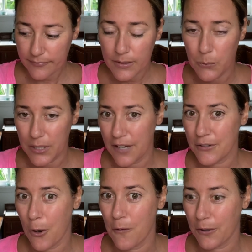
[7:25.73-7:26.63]
When you have
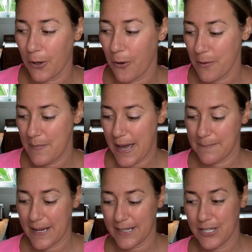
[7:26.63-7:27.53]
an overgrowth of bad
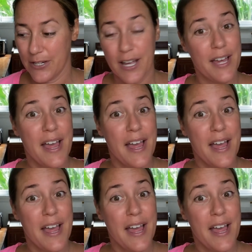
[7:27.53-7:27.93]
bacteria,